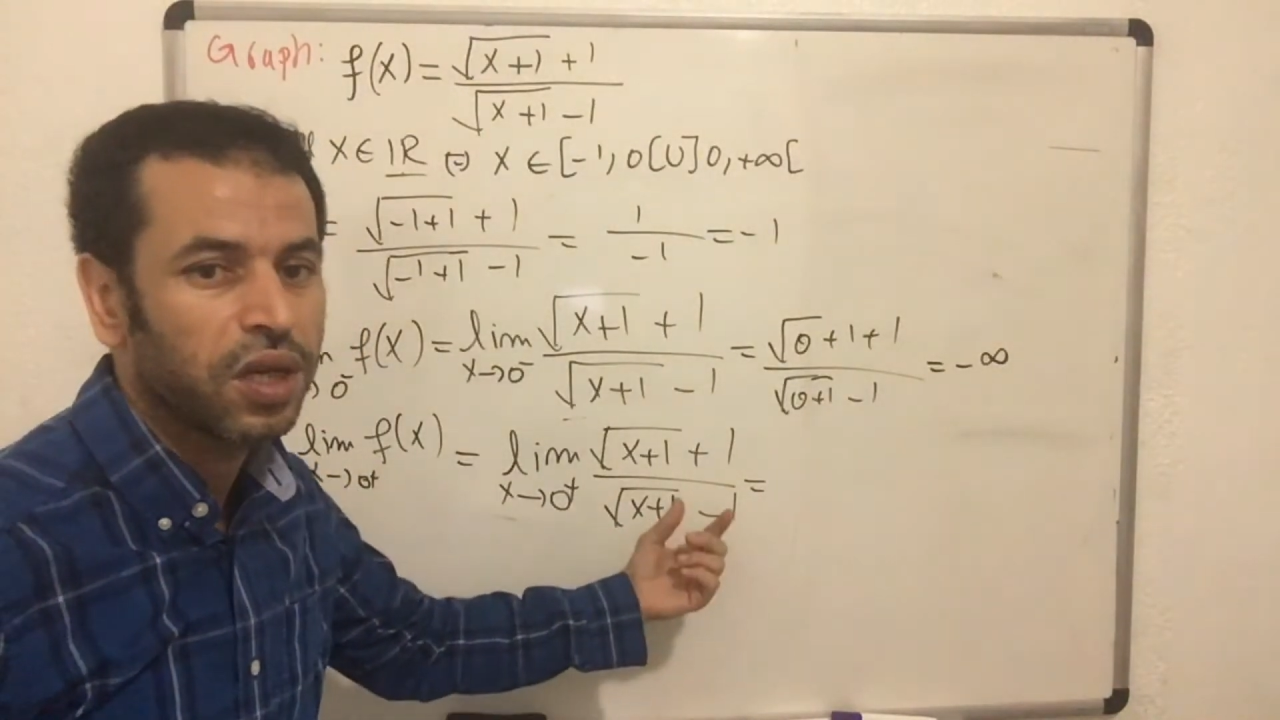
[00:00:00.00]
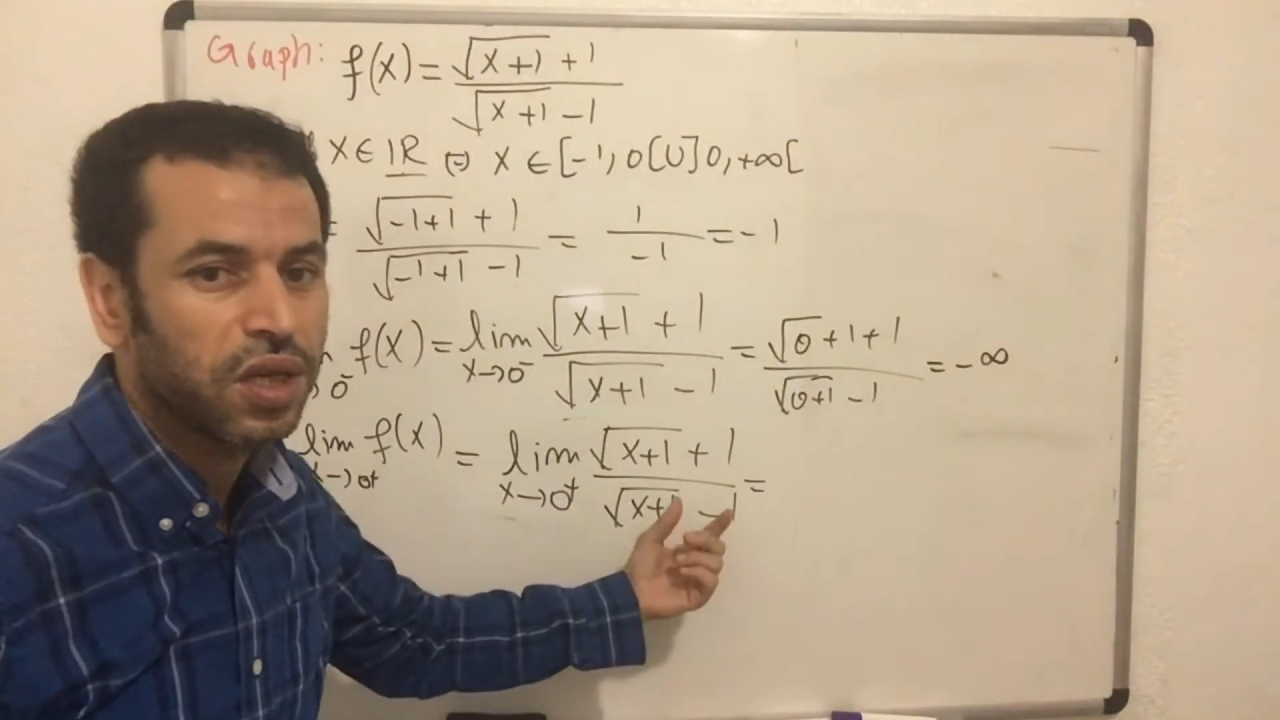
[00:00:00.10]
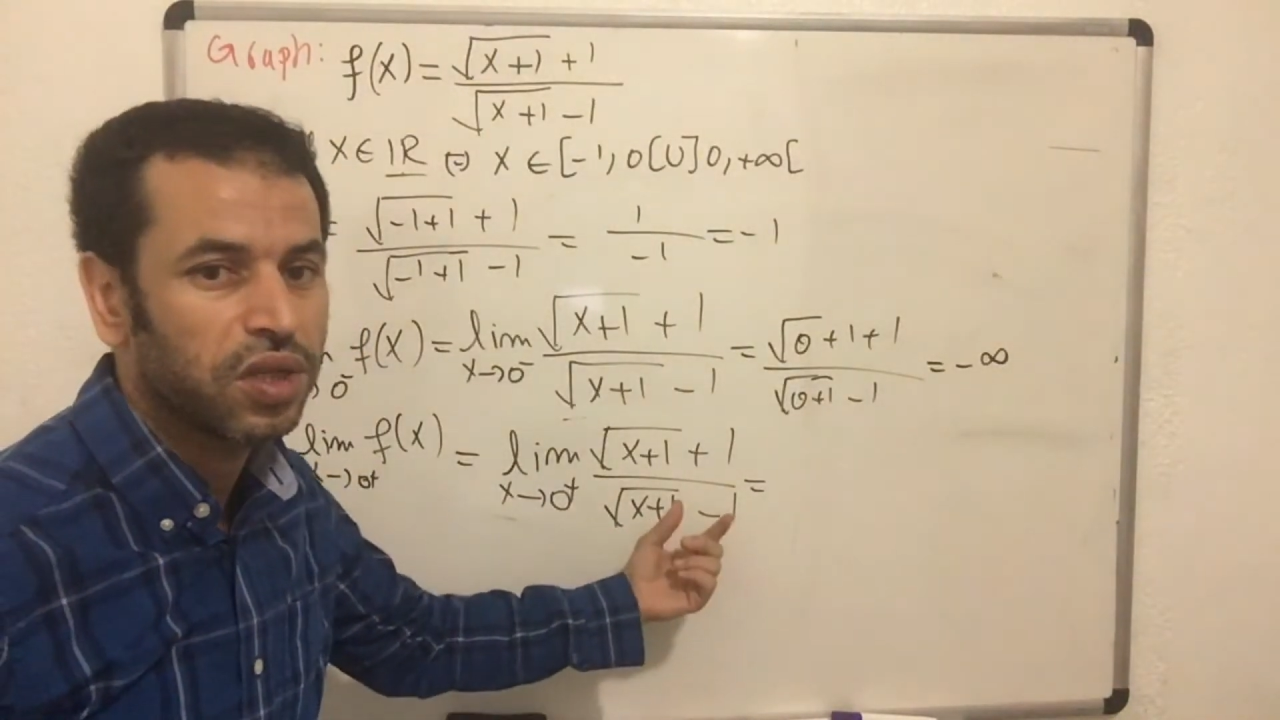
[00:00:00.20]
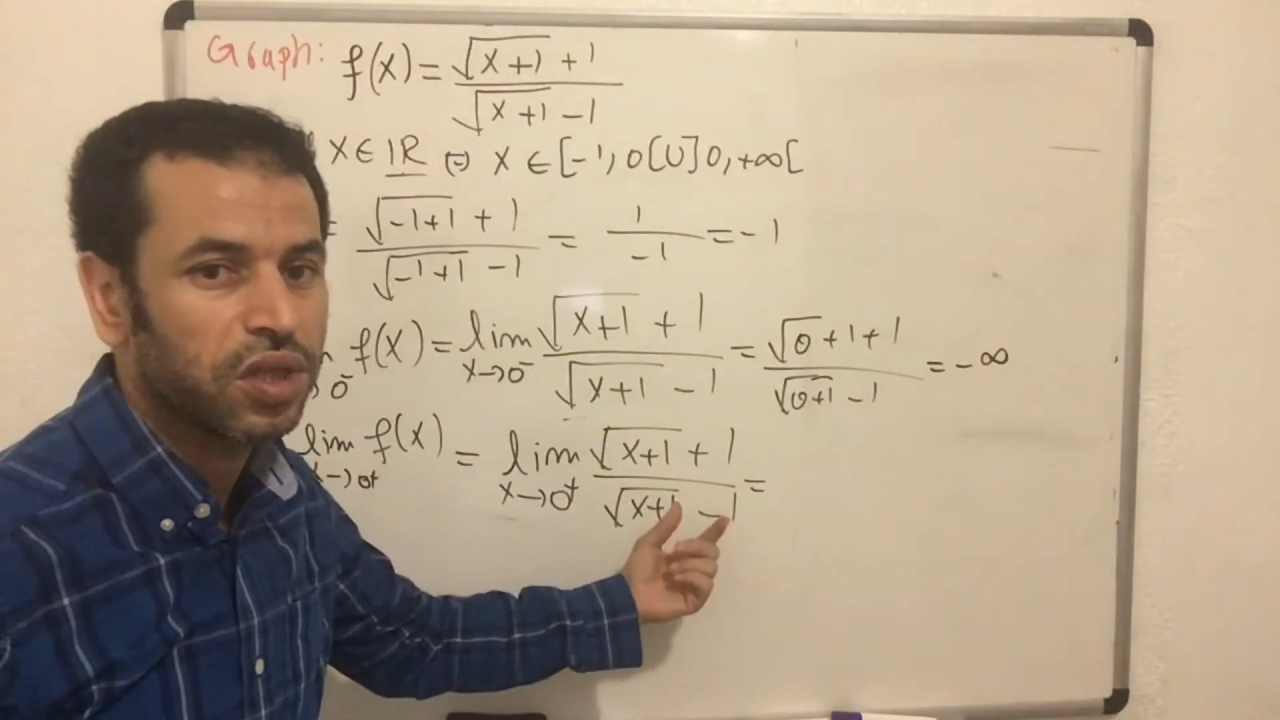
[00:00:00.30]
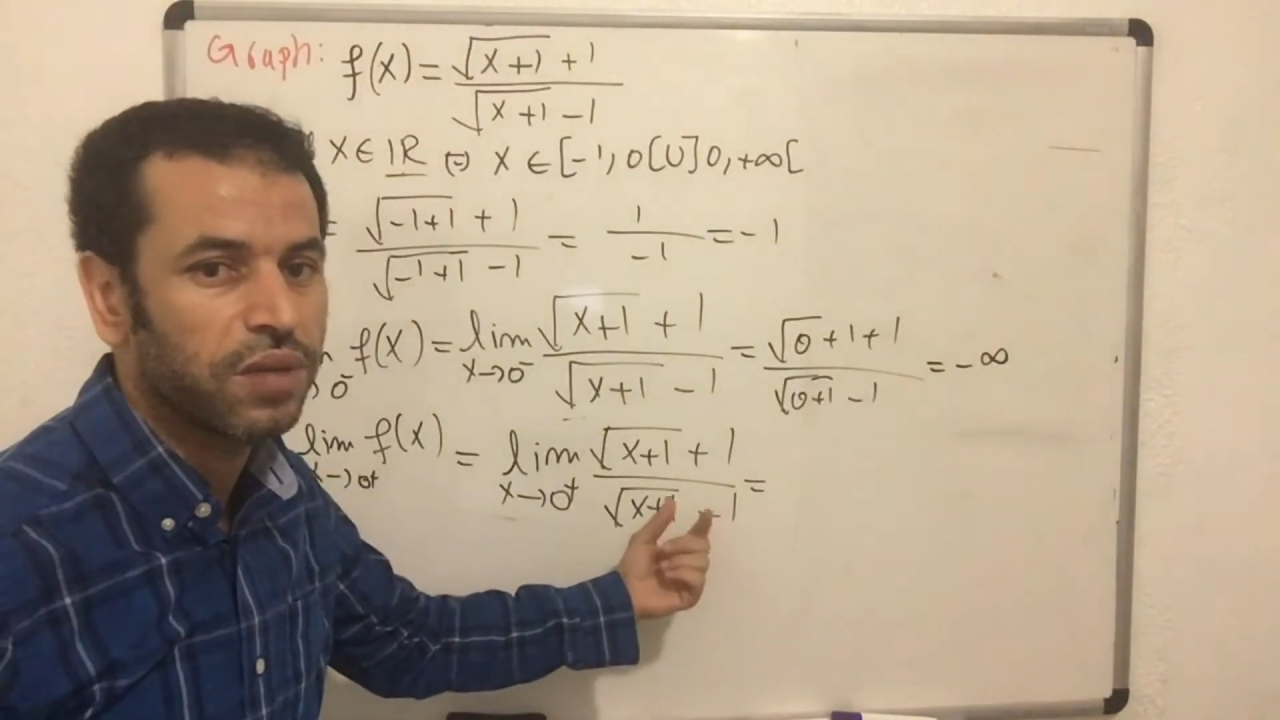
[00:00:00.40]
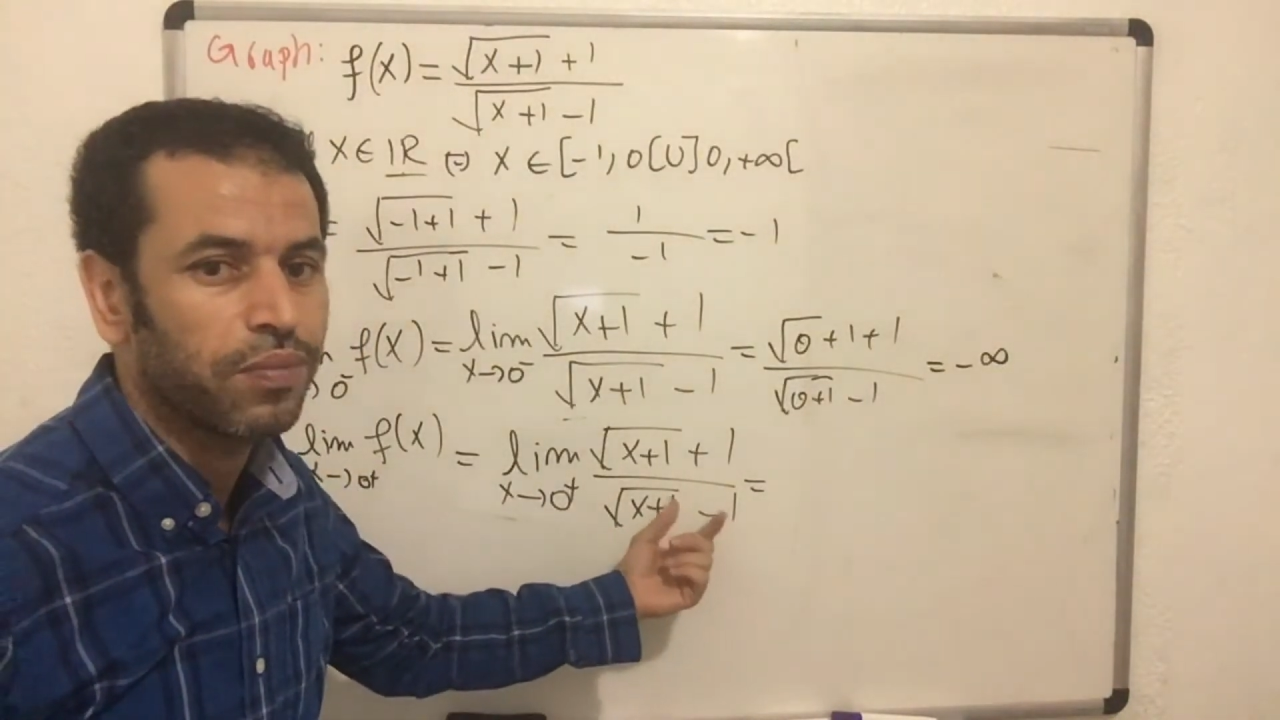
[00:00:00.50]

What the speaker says: it's still